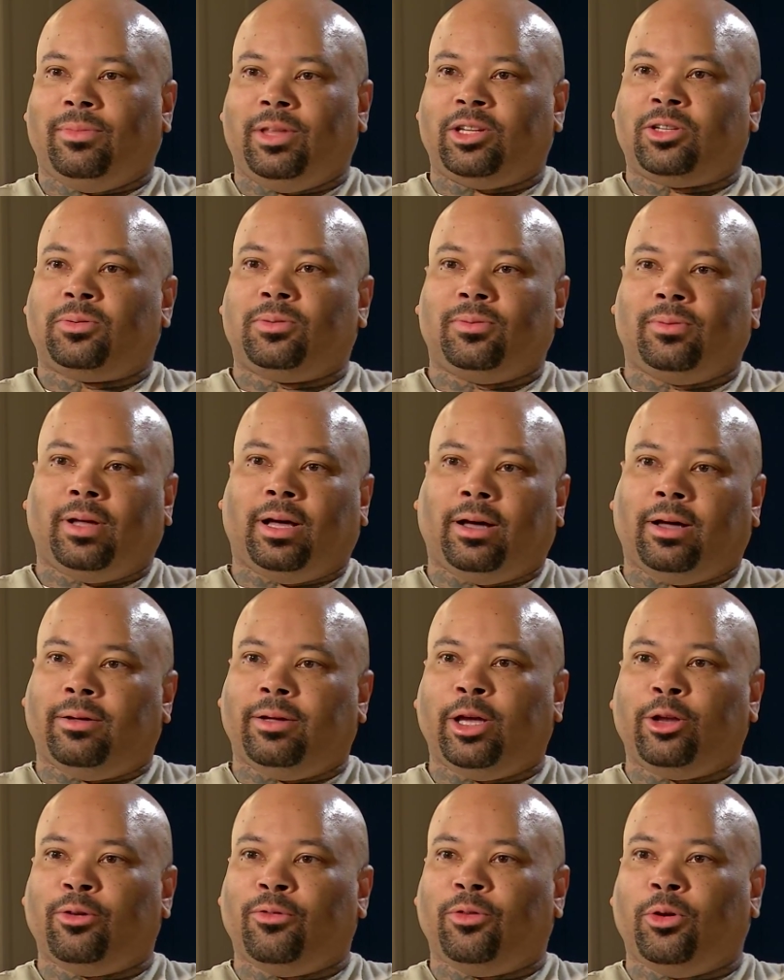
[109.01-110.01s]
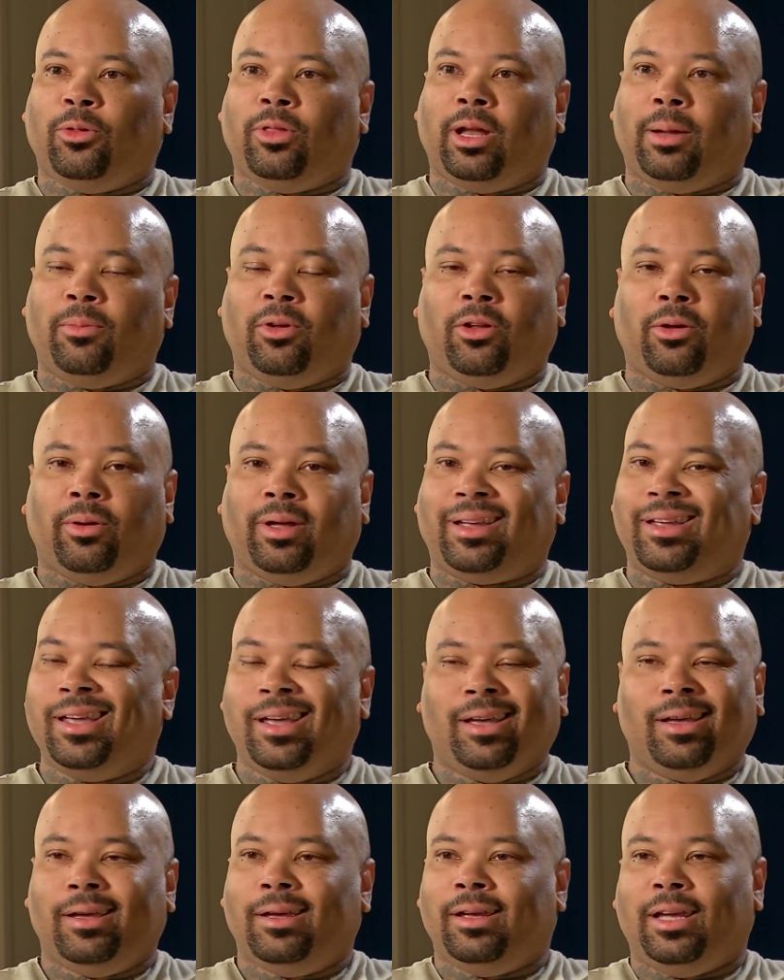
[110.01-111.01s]
This interview that I'm doing
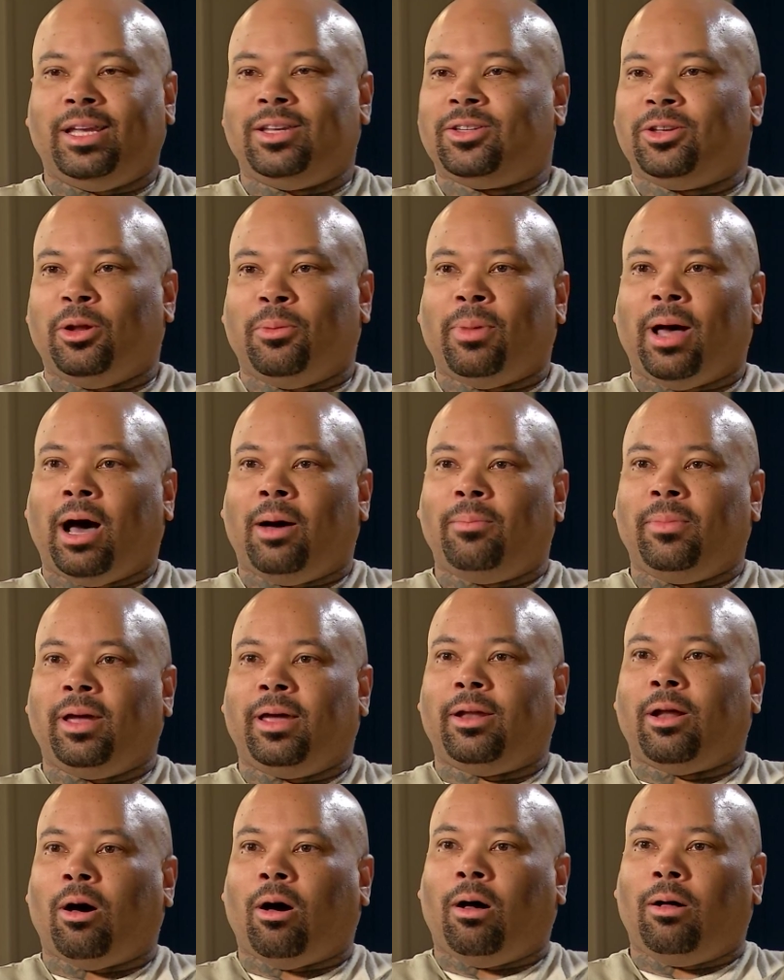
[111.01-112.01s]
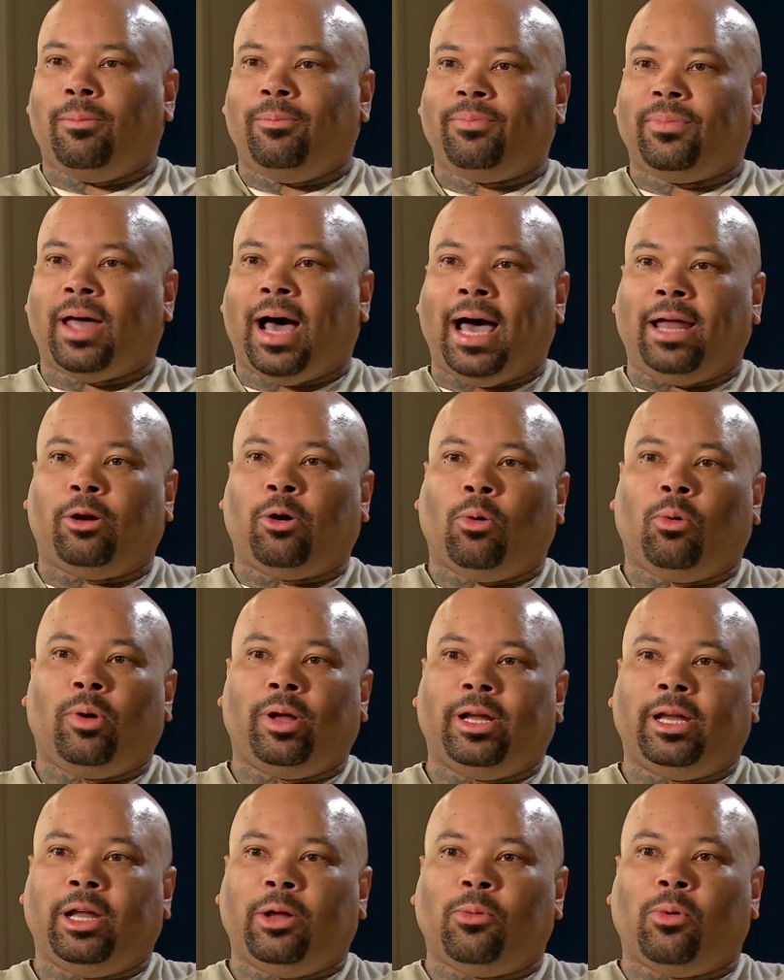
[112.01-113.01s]
isn't about me at all. I don't
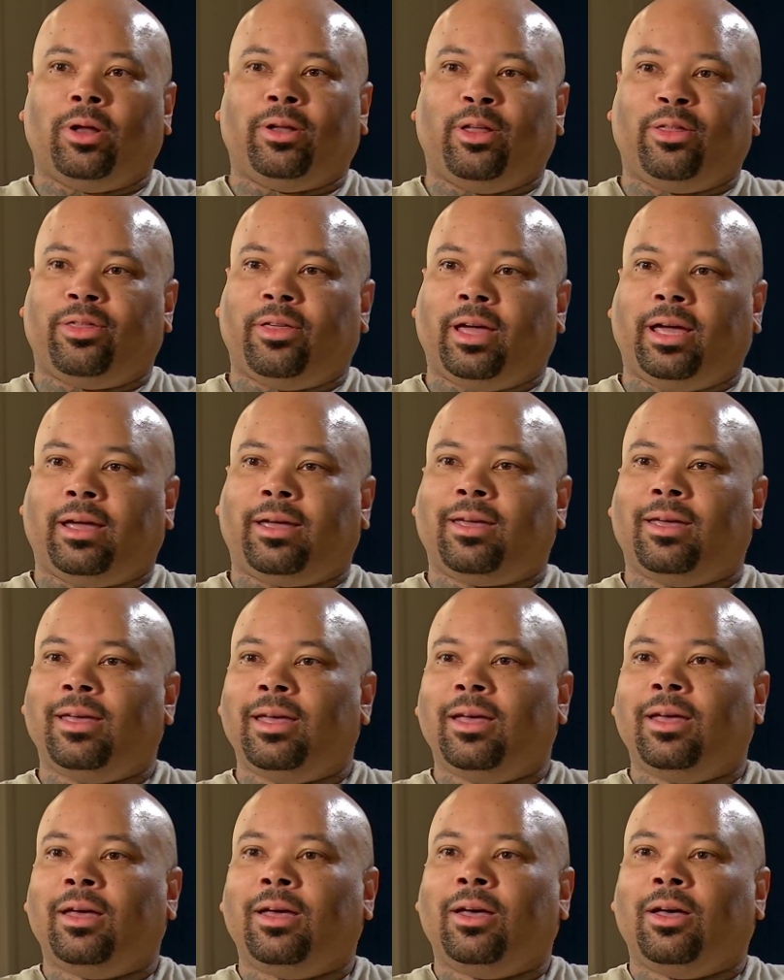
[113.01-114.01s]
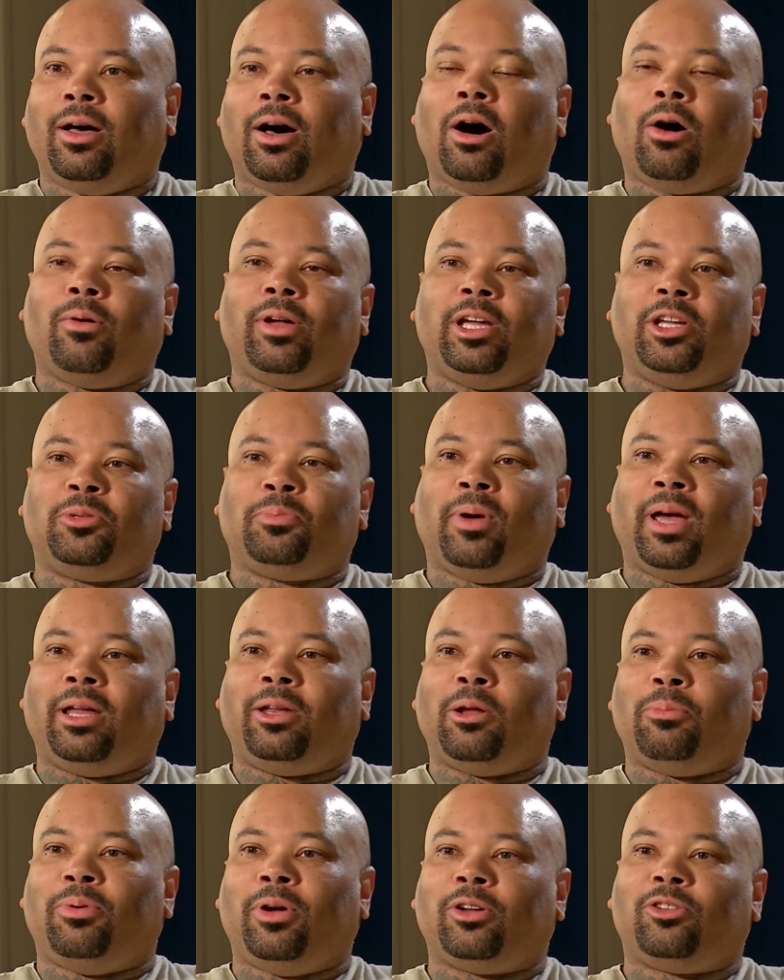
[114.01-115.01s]
want anyone to think, oh, he's
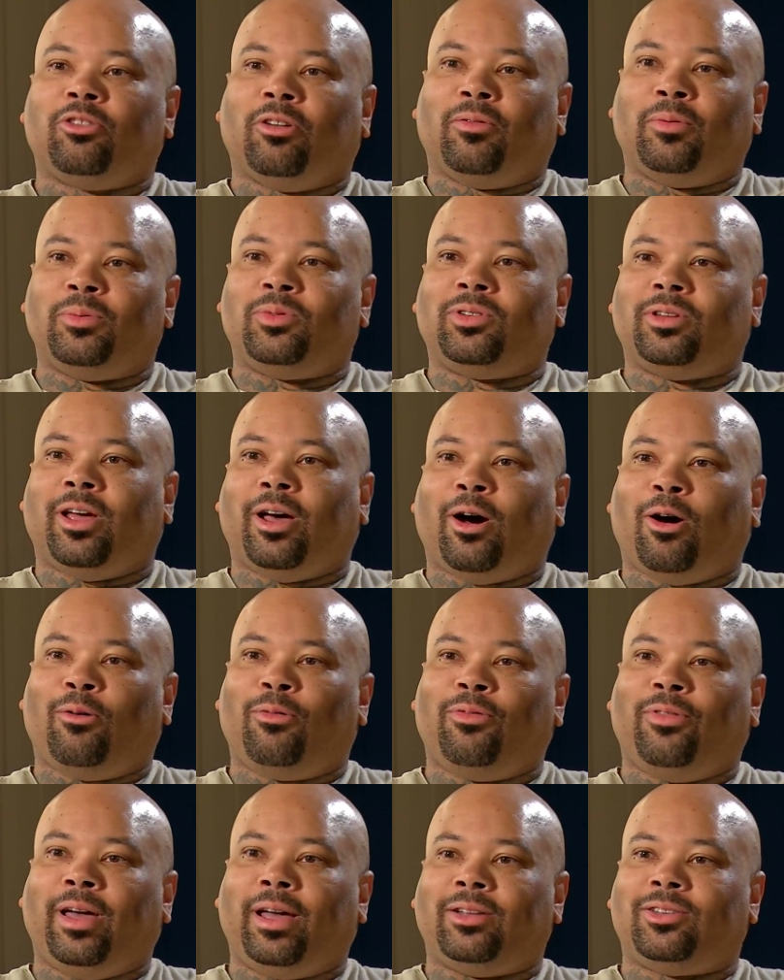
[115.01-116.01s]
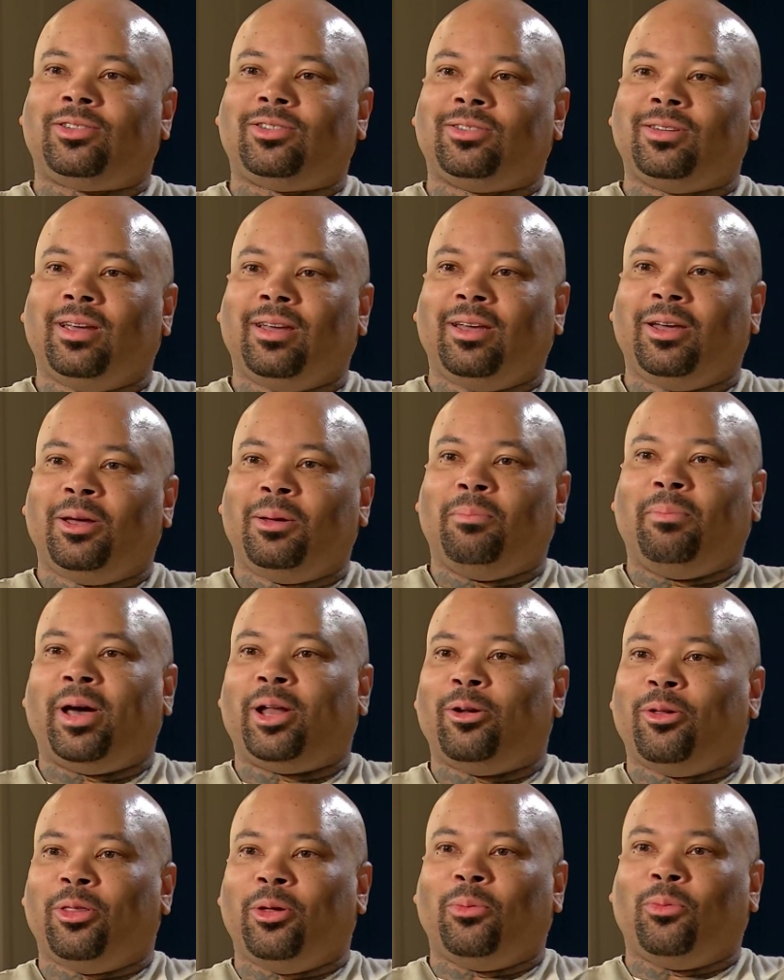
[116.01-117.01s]
painting a picture of himself that's
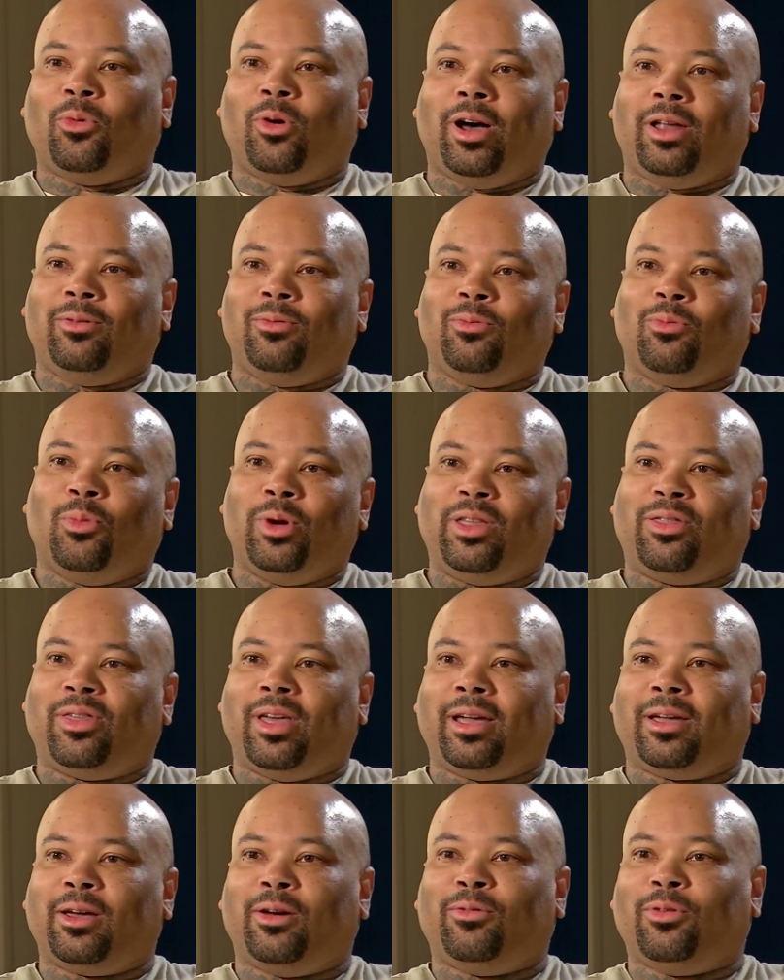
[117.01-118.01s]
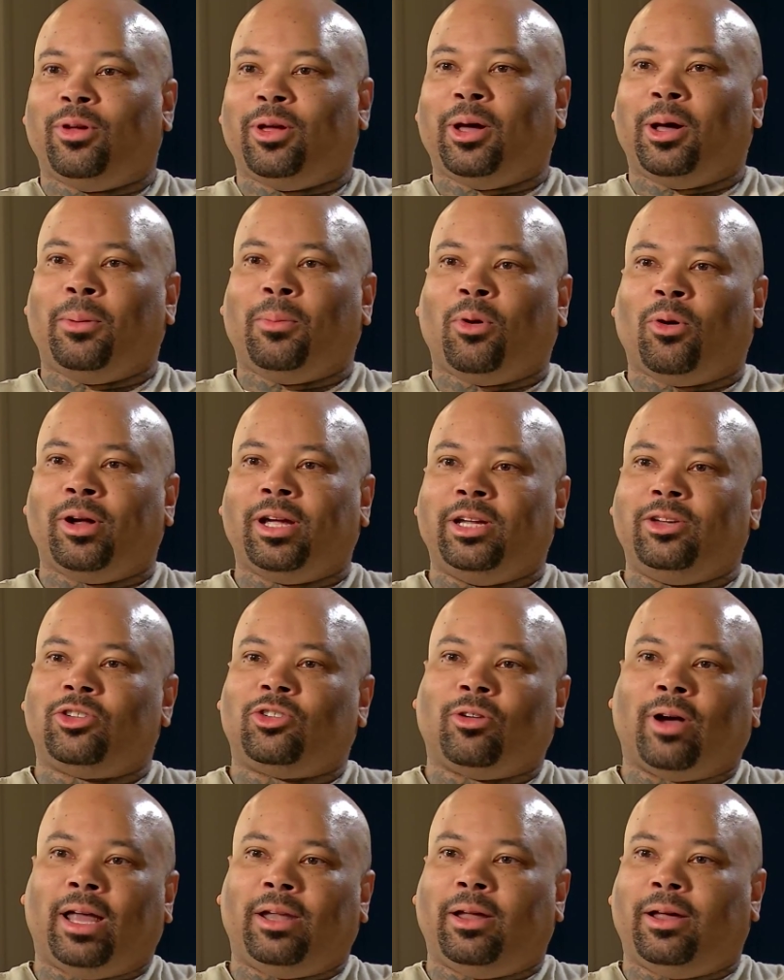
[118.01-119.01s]
better than what we think of him, or he's
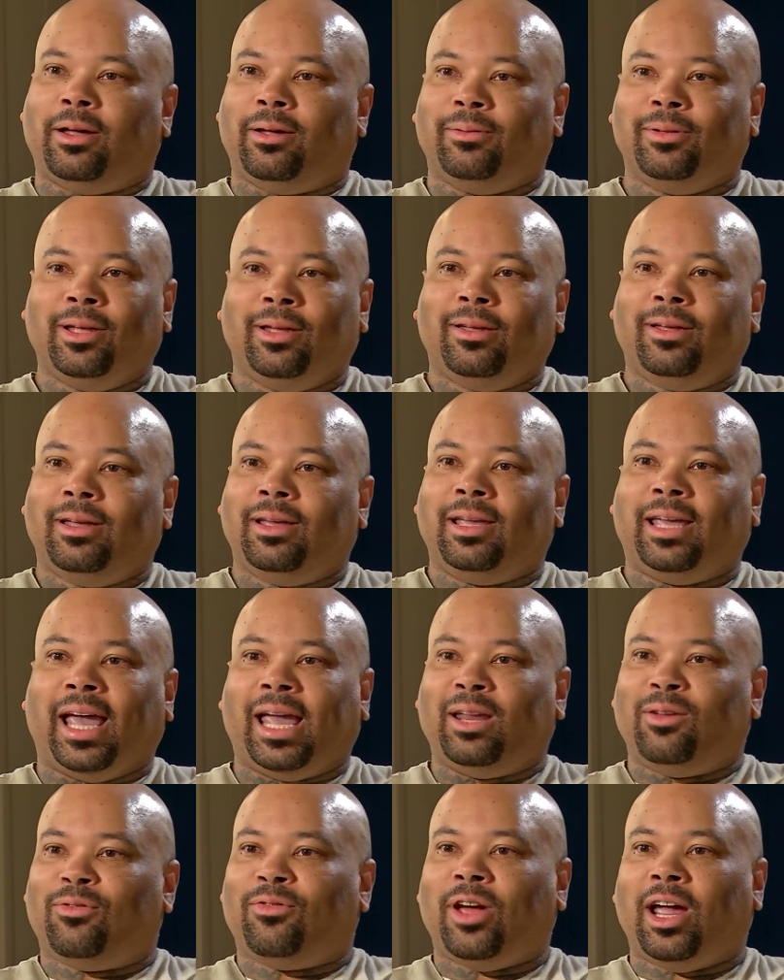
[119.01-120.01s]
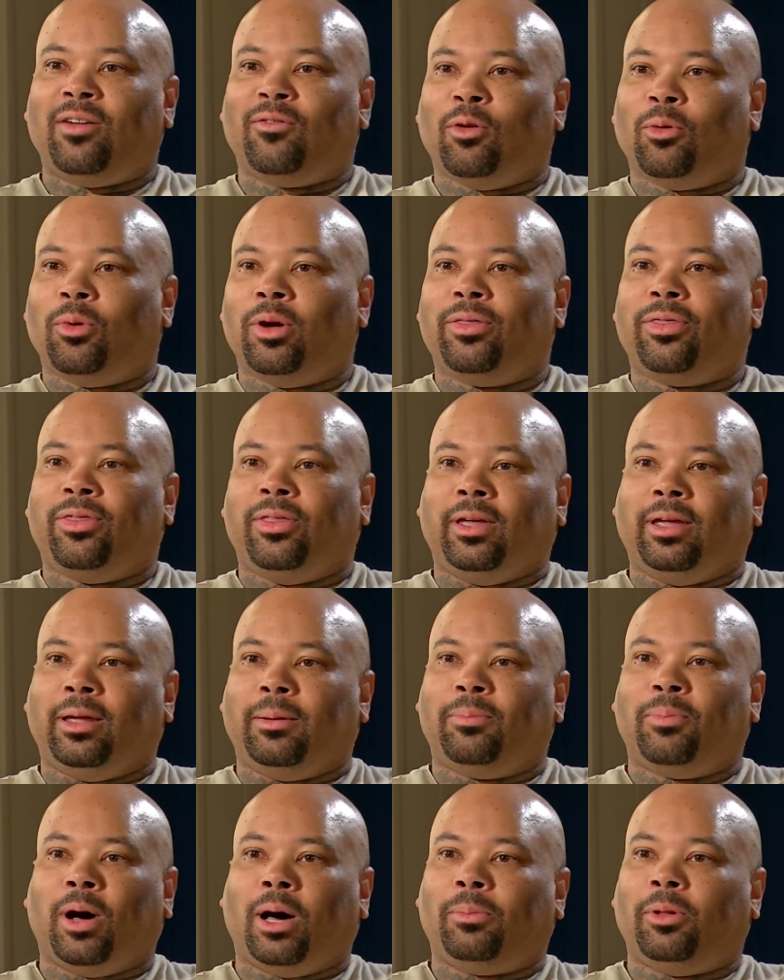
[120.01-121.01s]
trying to gain favor with the
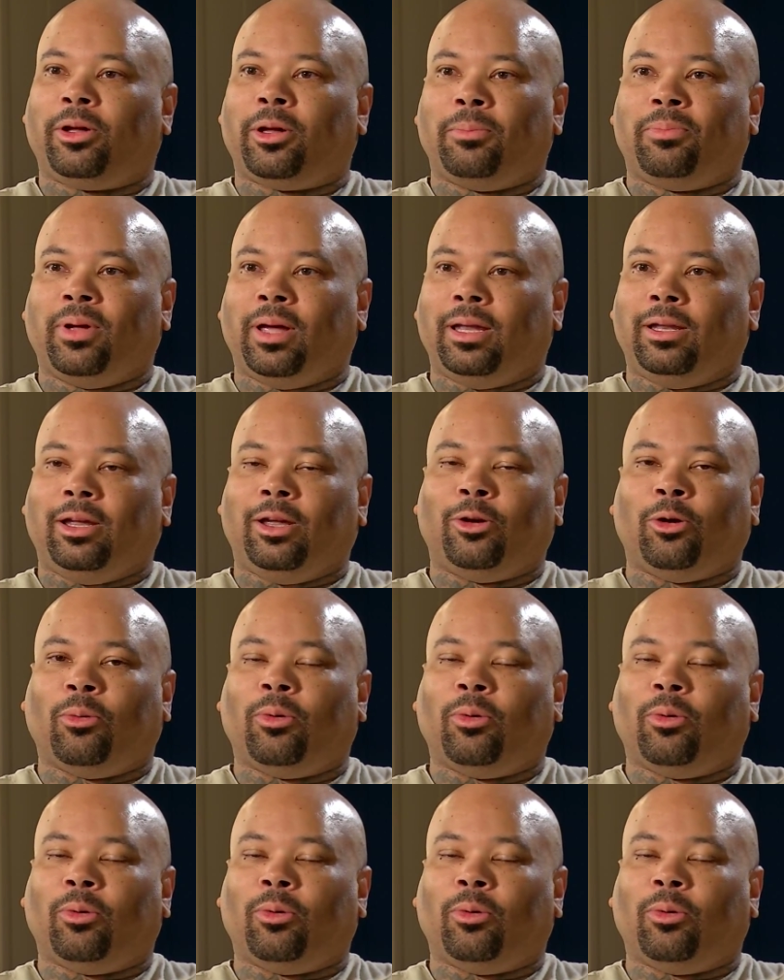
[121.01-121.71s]
public opinion